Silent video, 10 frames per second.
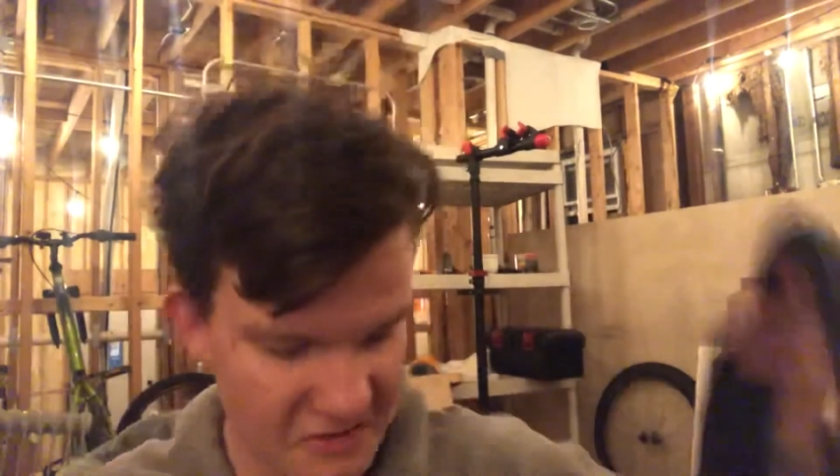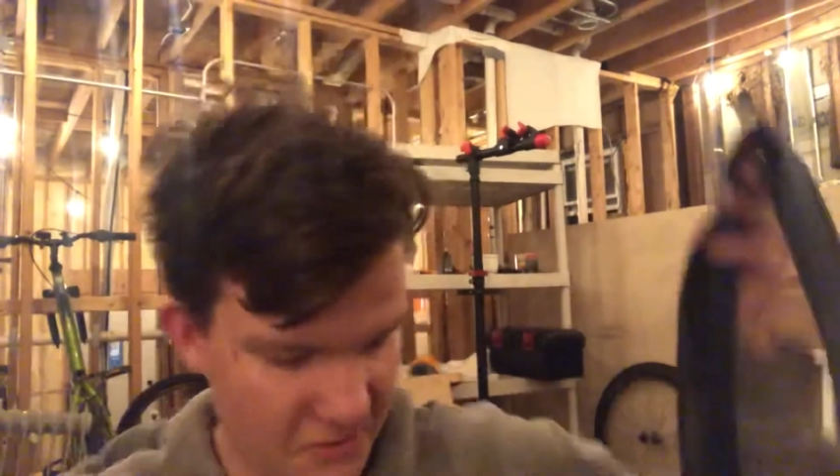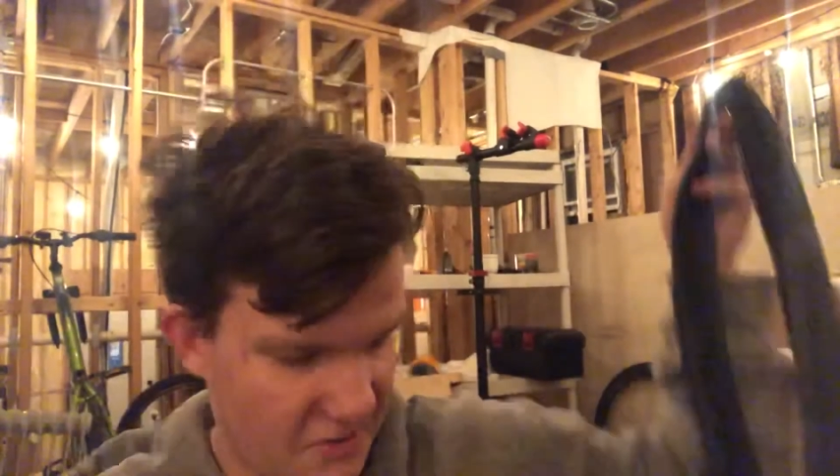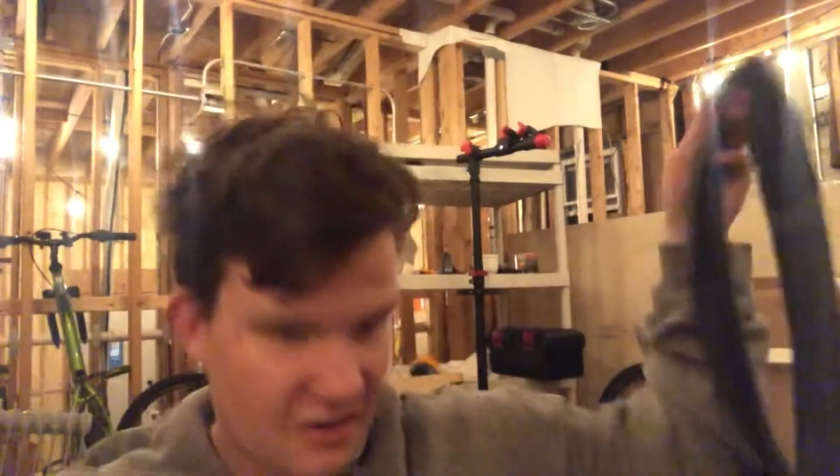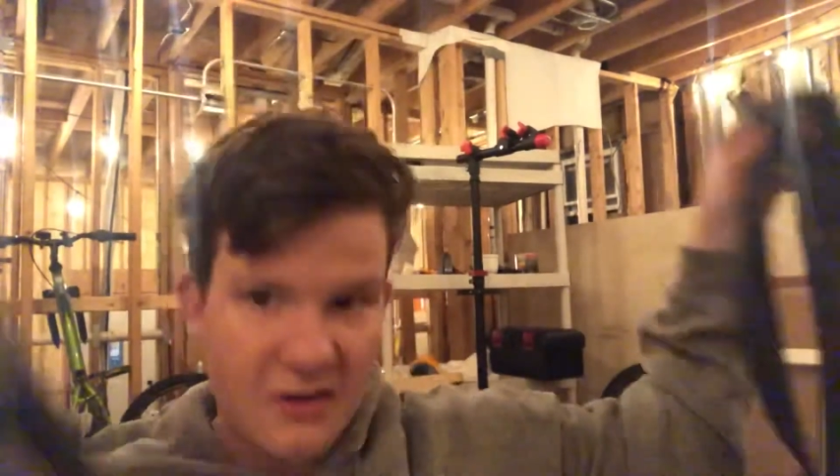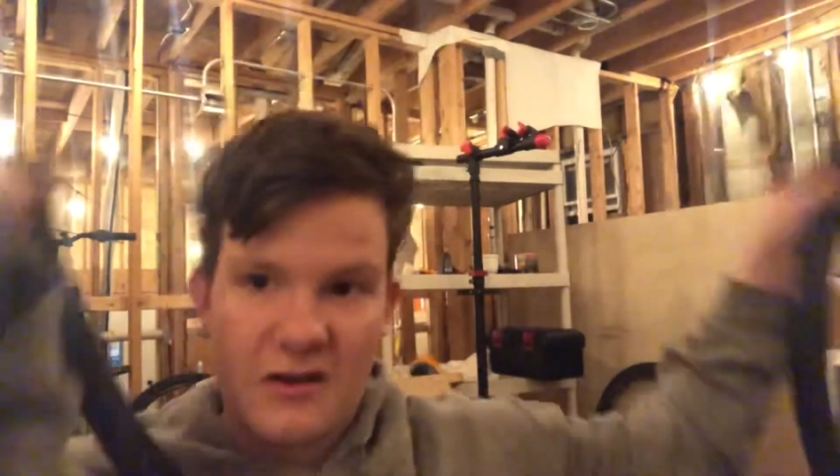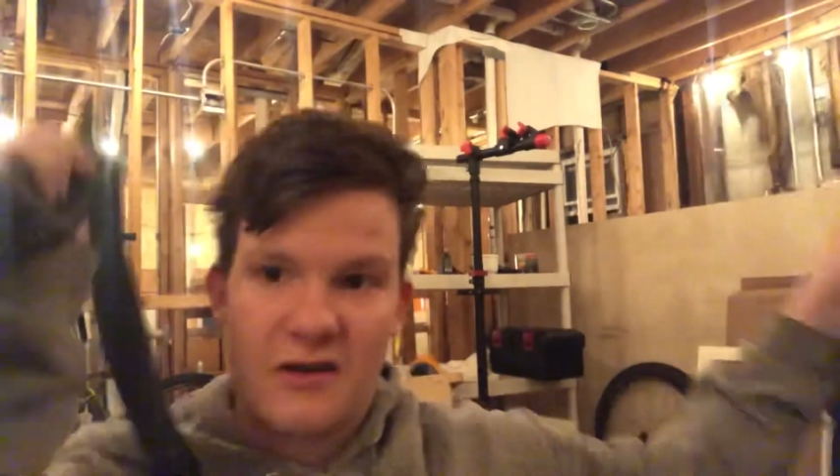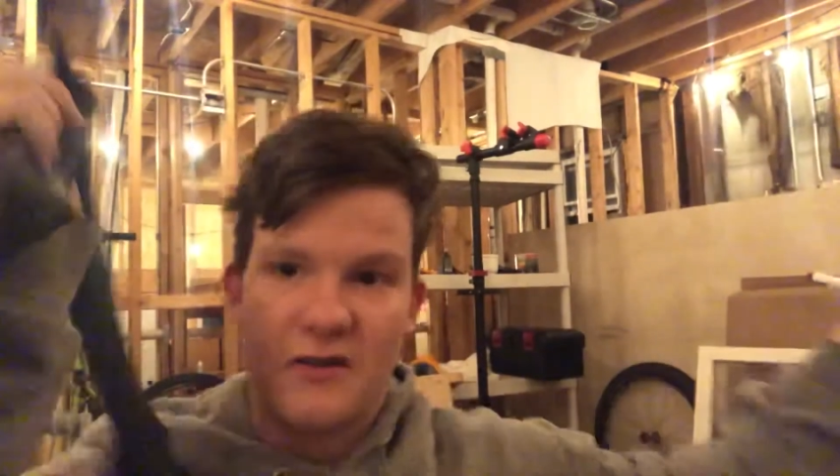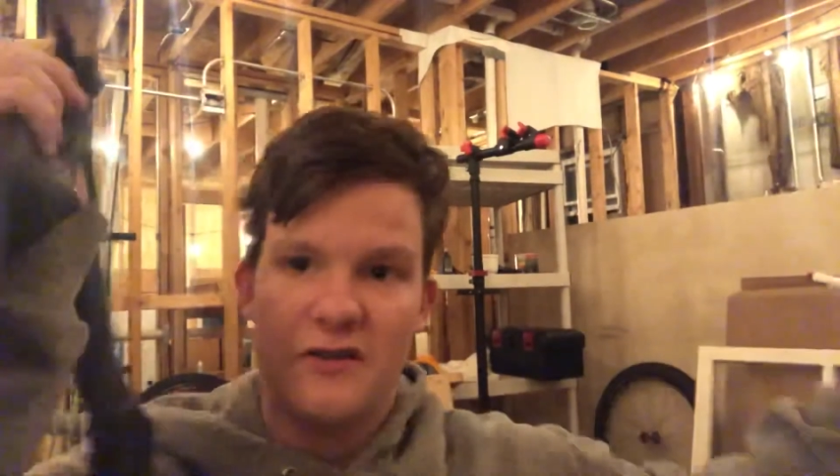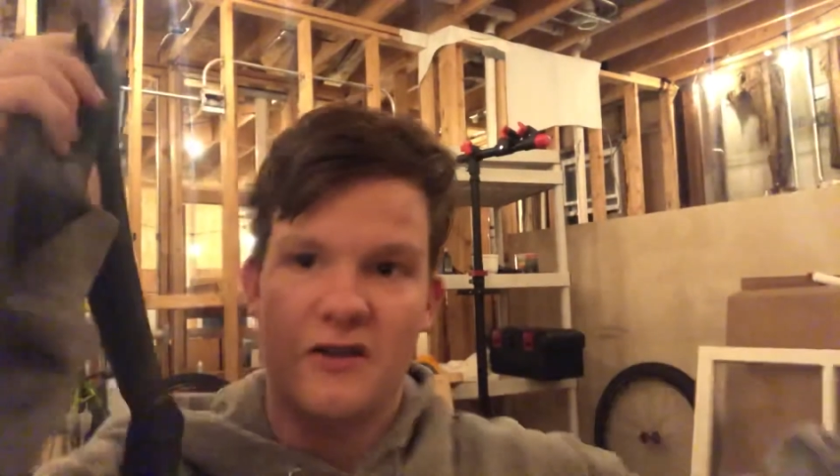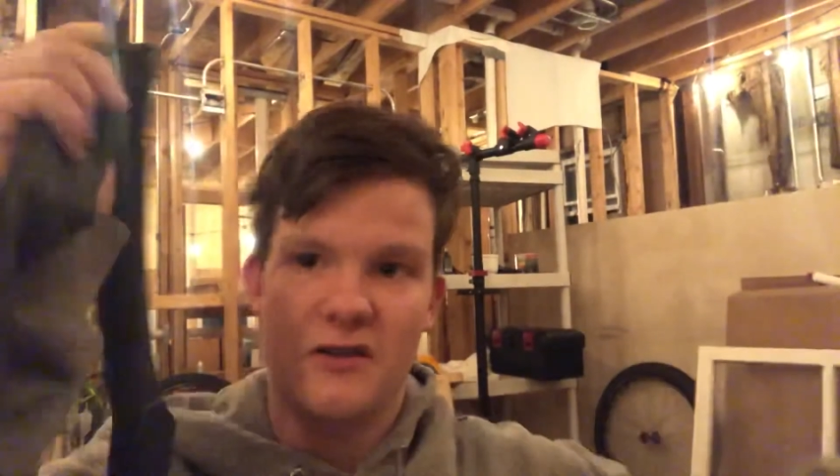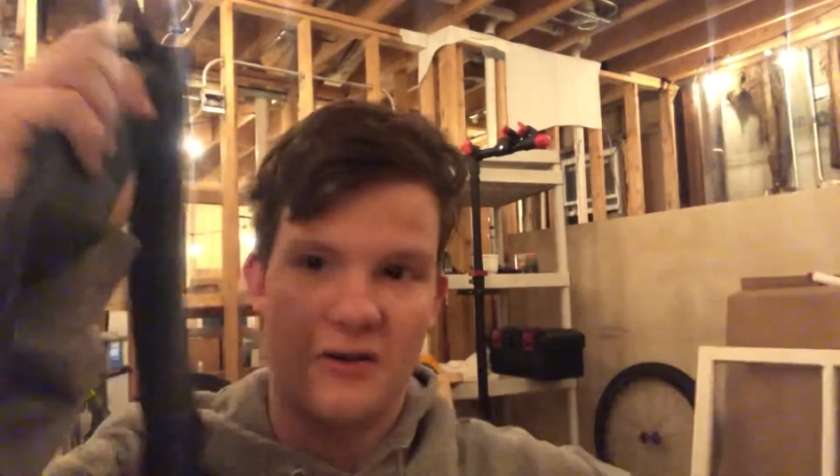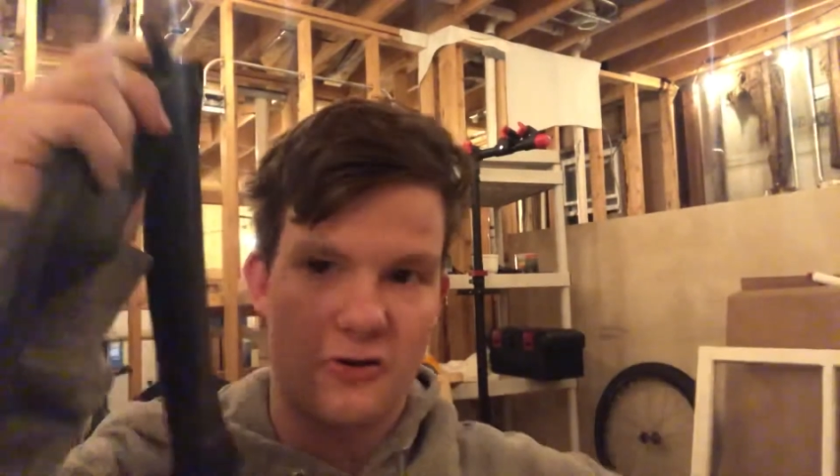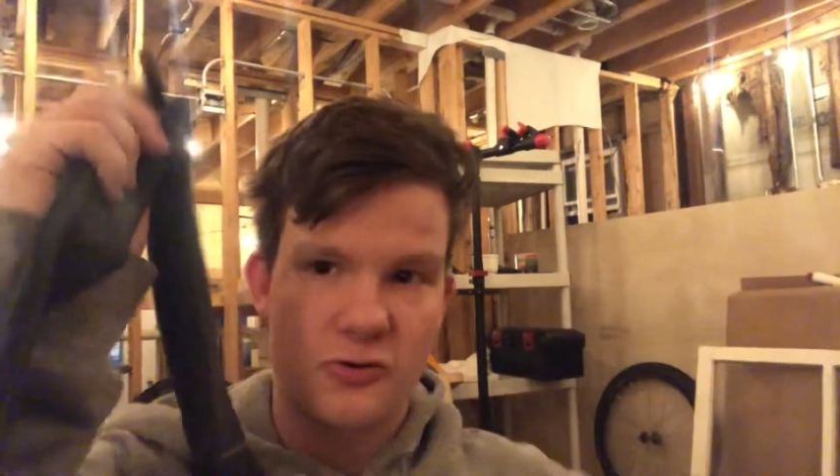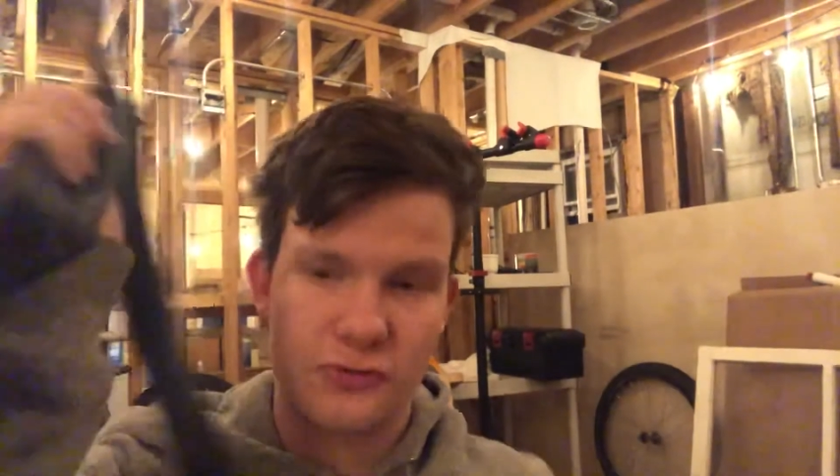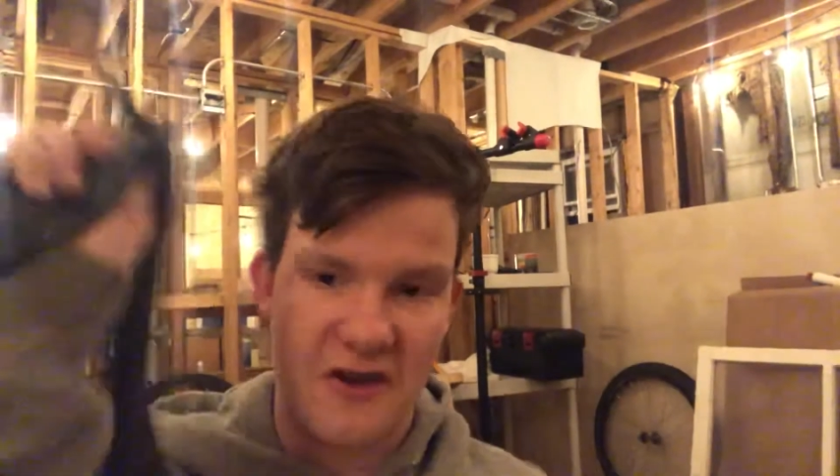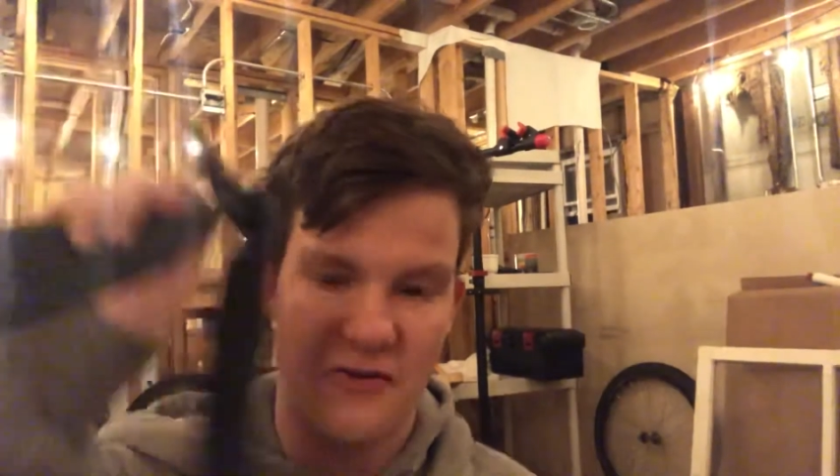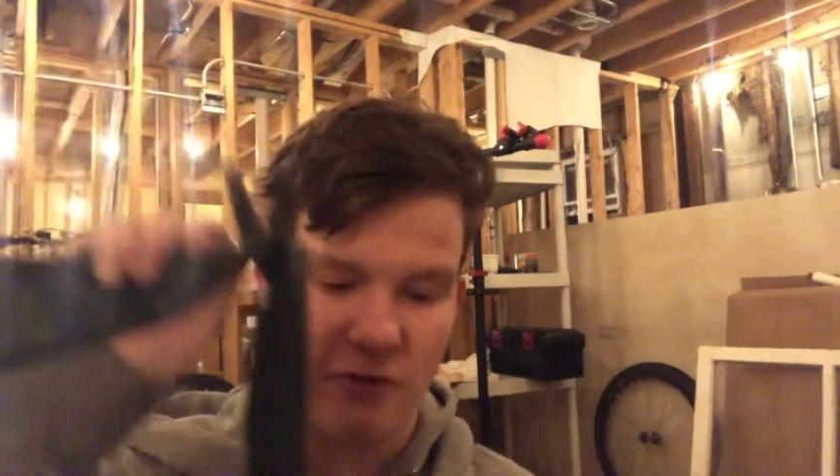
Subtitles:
doing the Schrader